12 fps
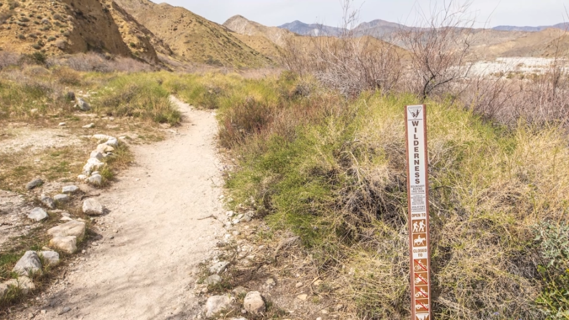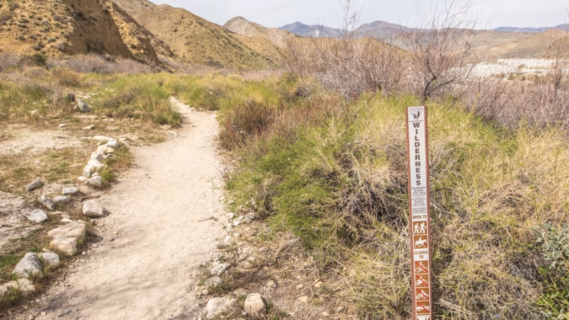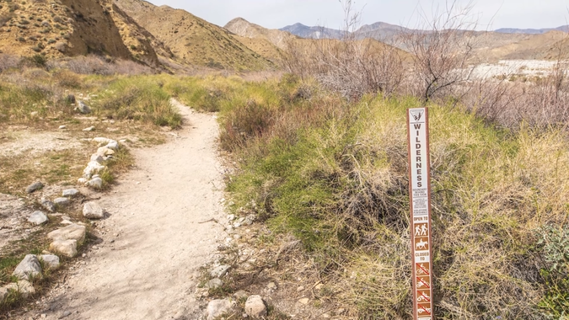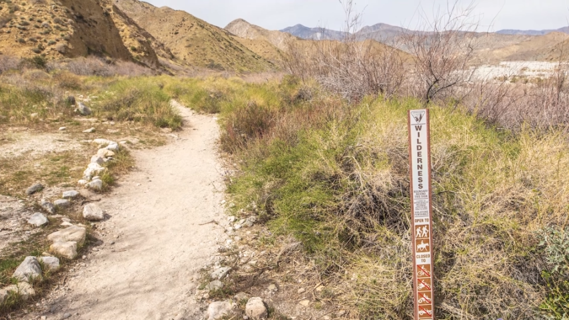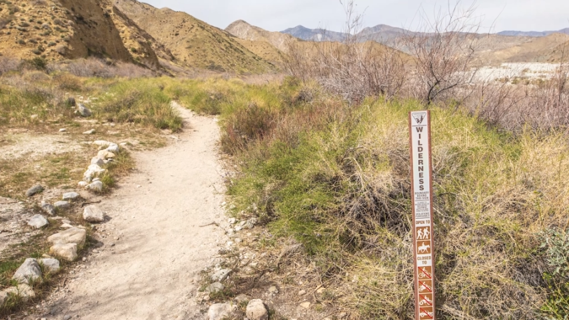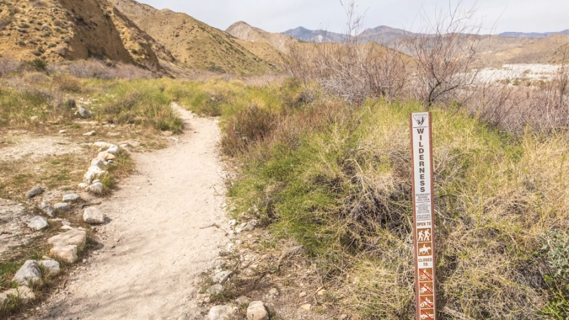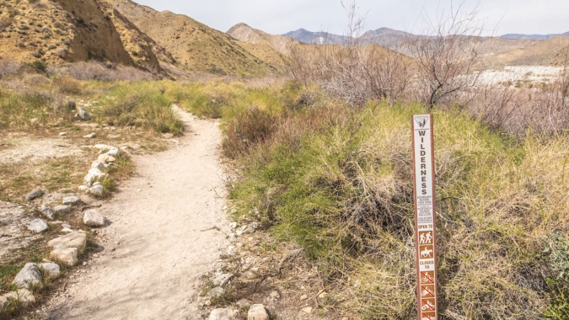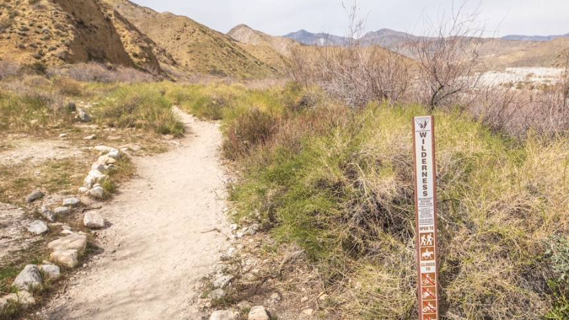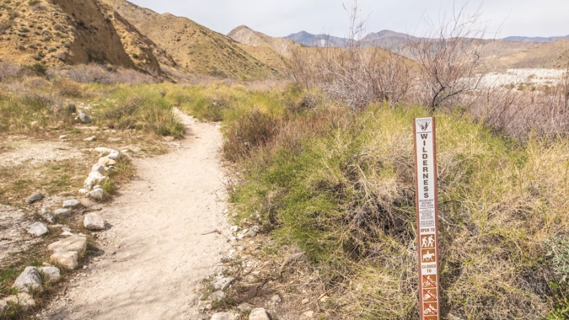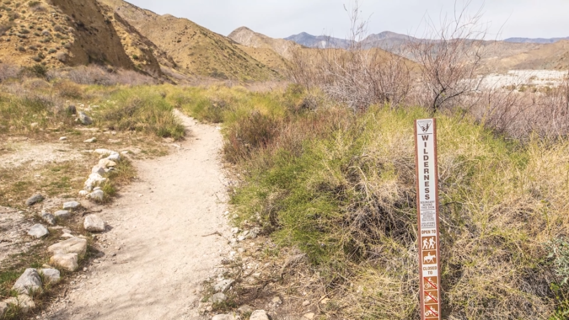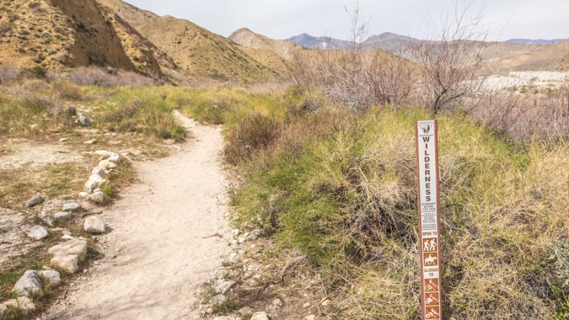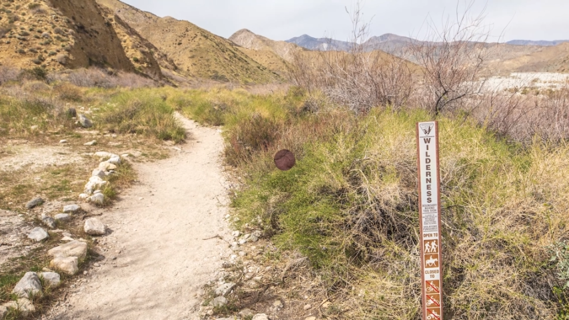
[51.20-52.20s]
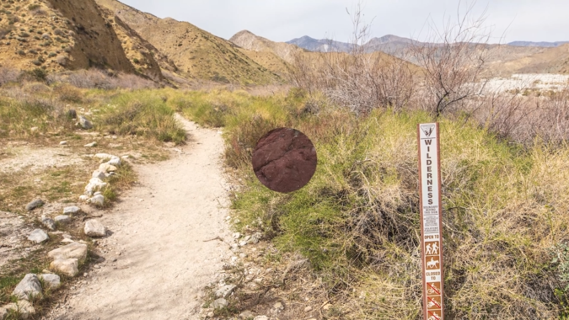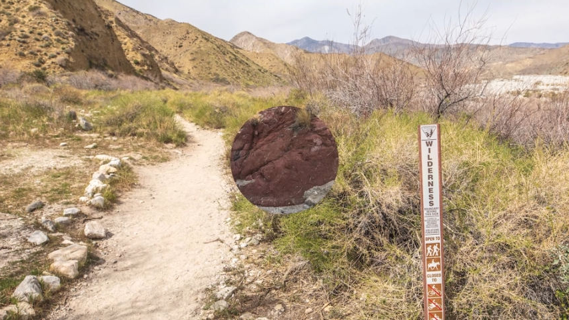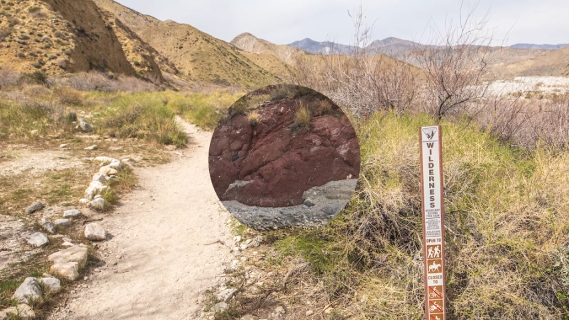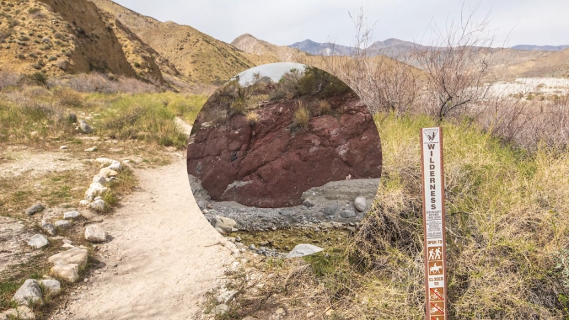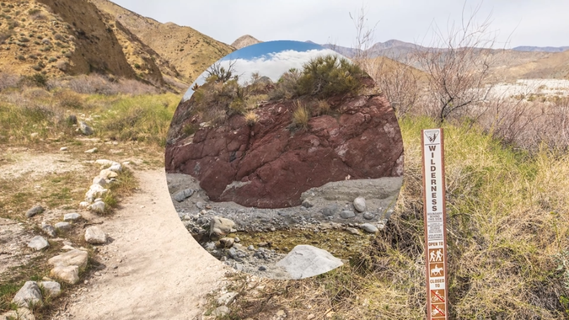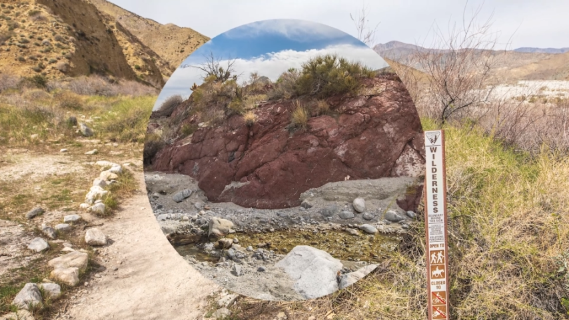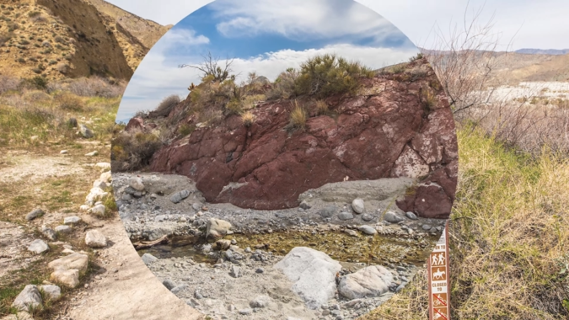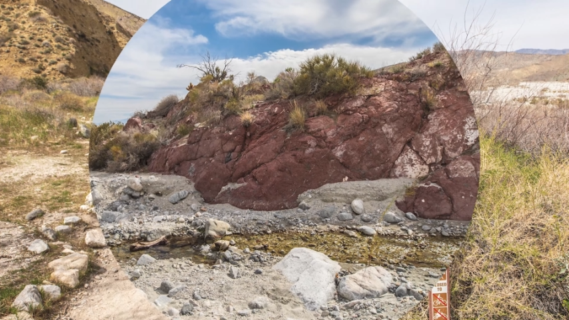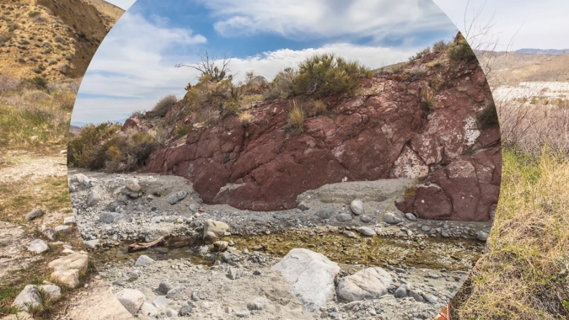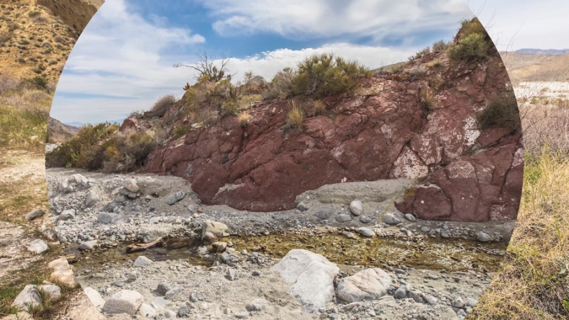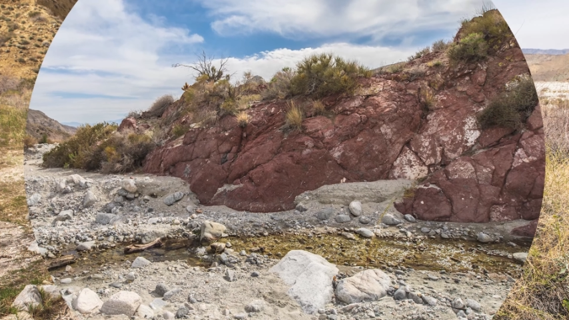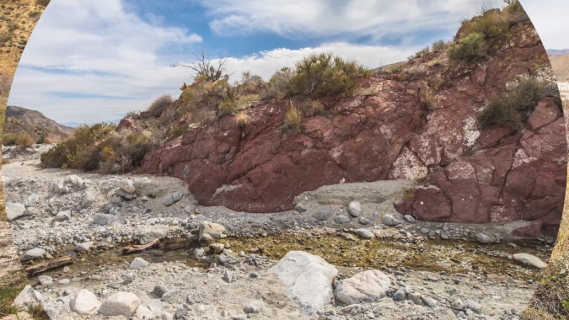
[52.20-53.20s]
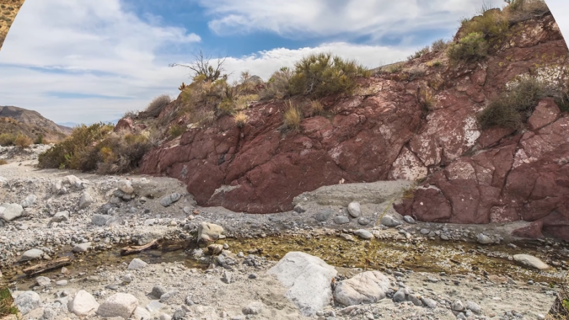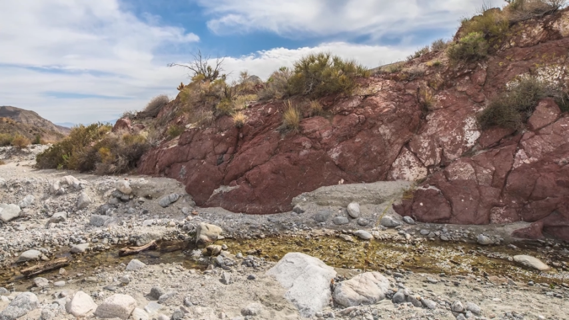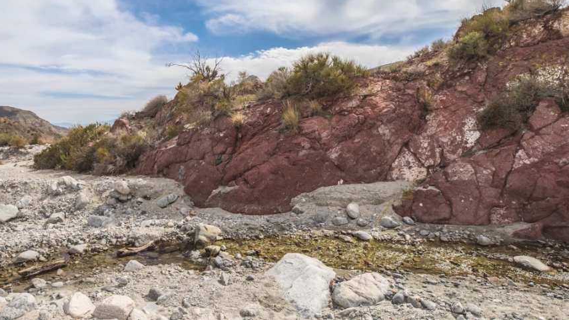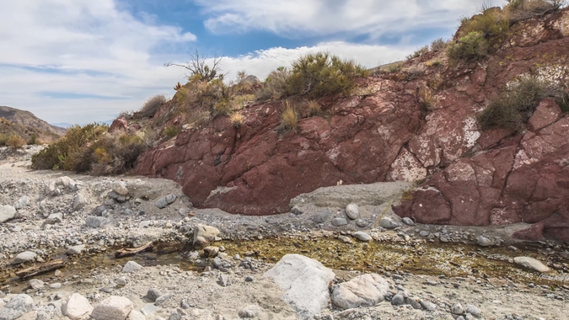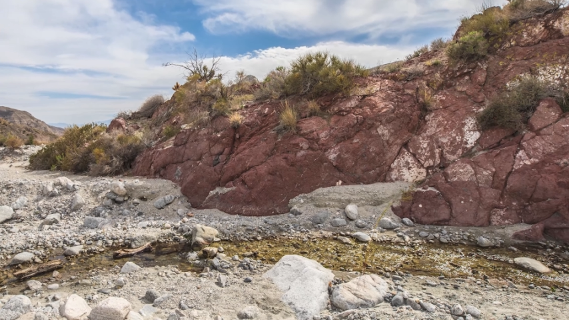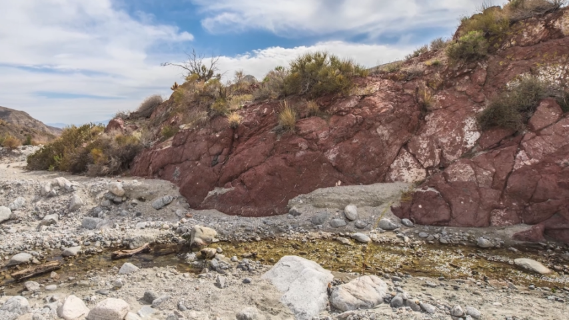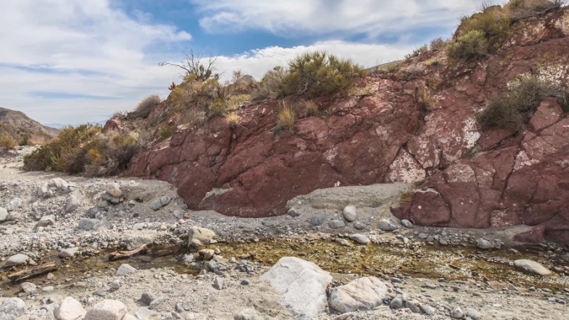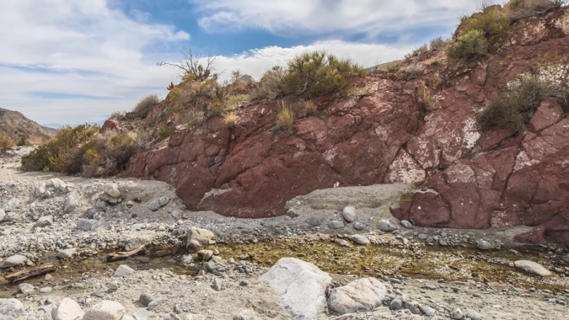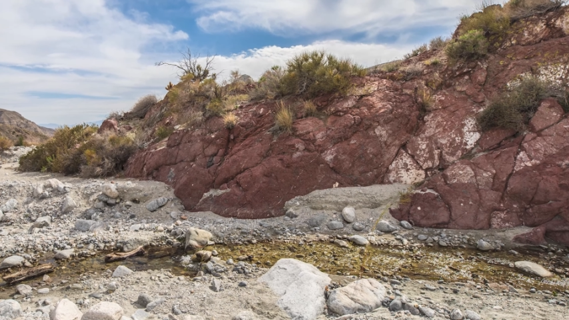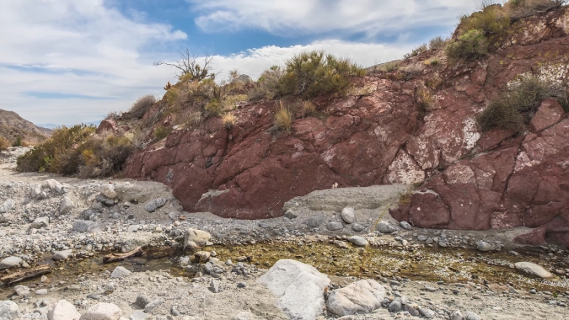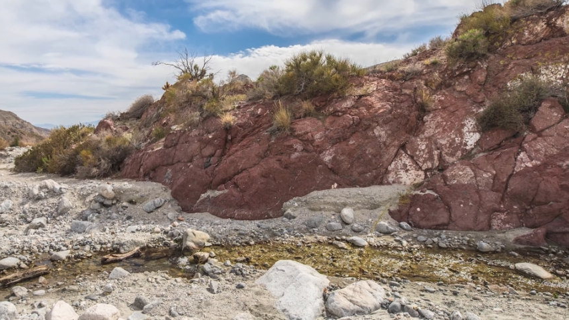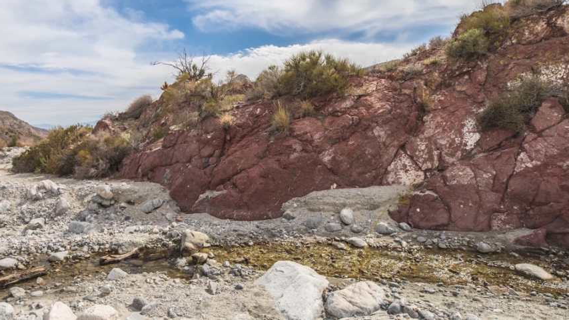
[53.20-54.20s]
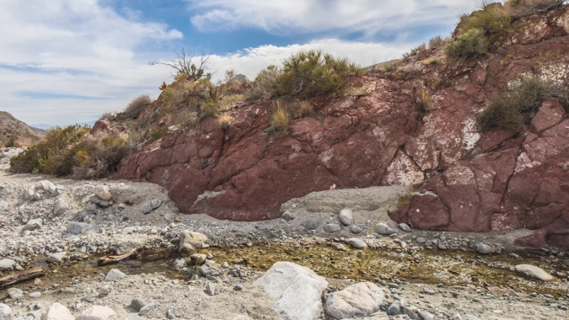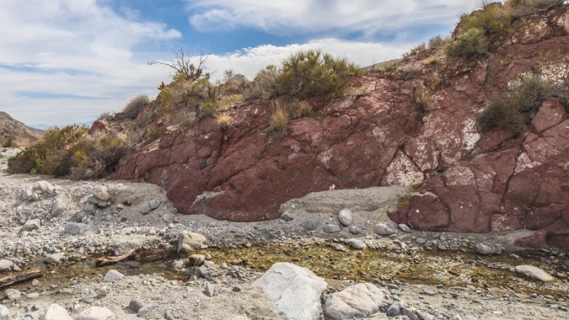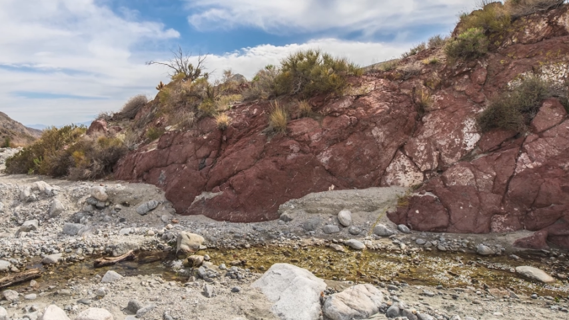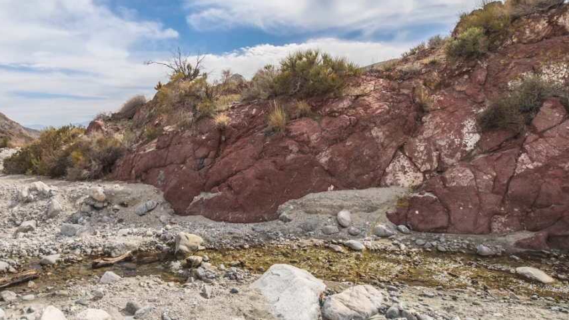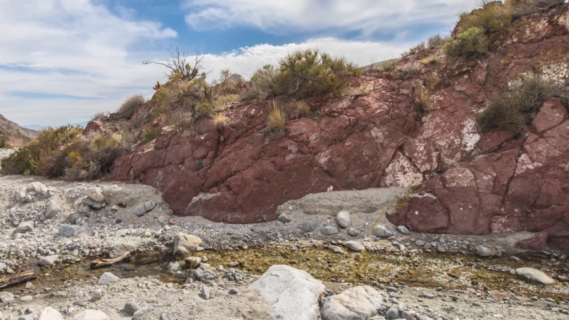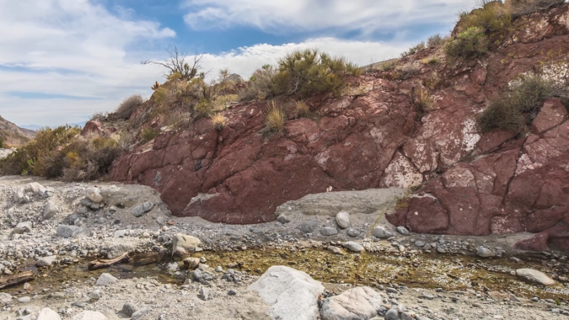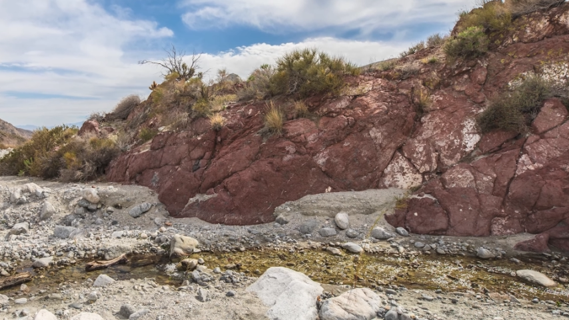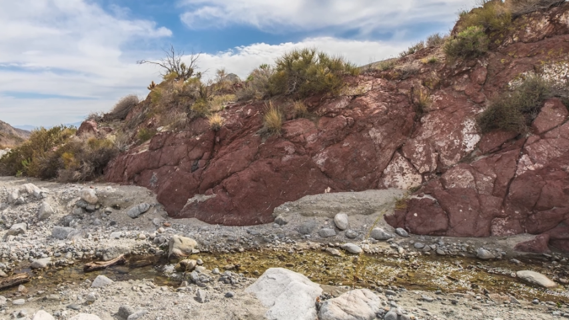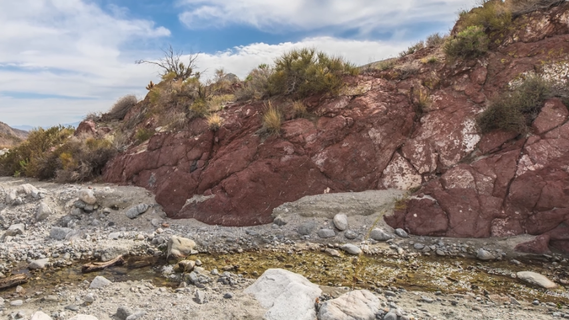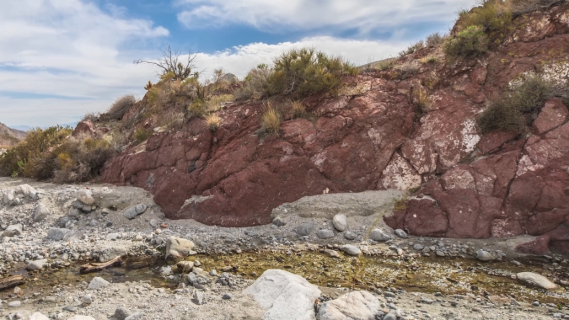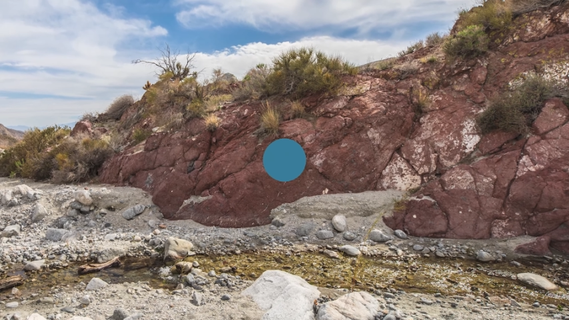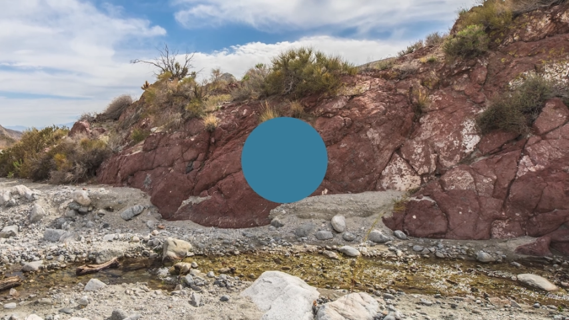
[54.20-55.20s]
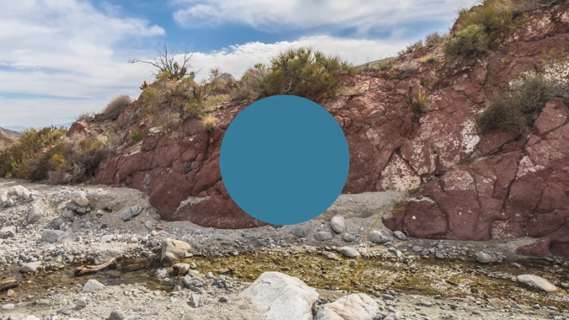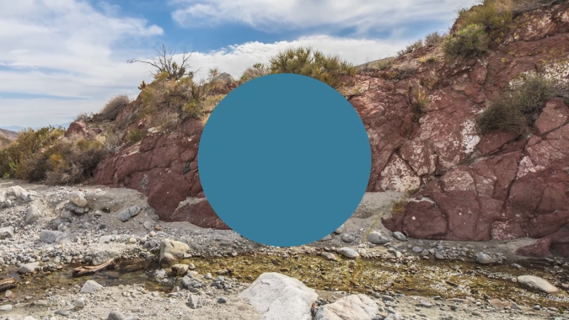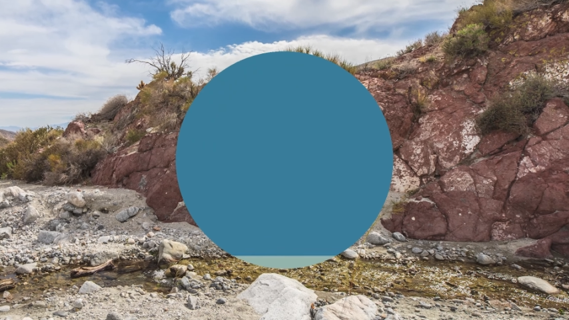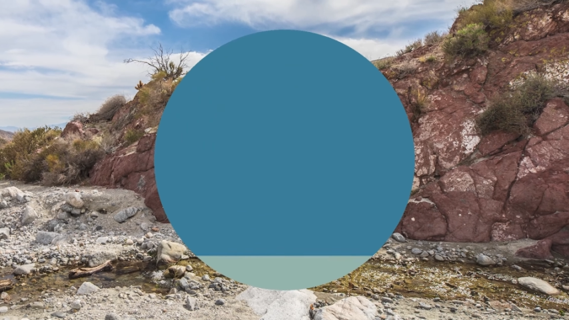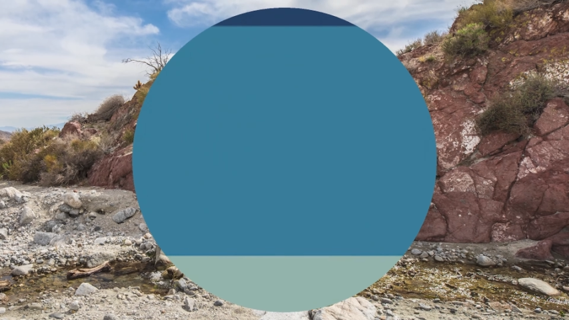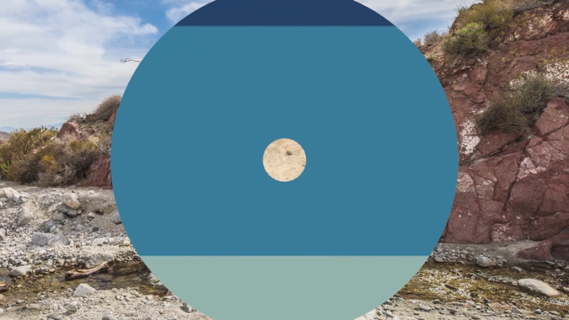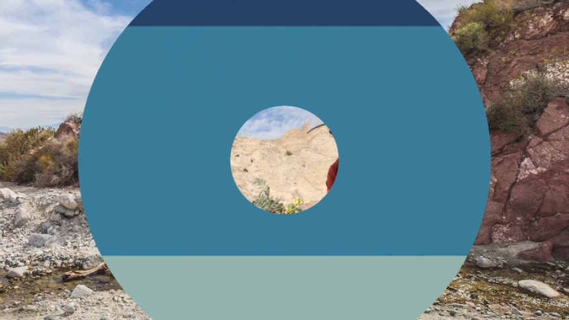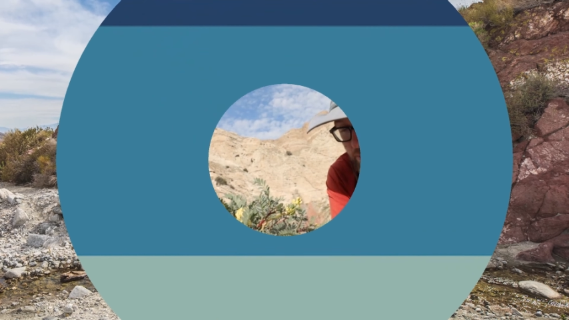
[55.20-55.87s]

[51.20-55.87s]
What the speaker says: (no speaker visible)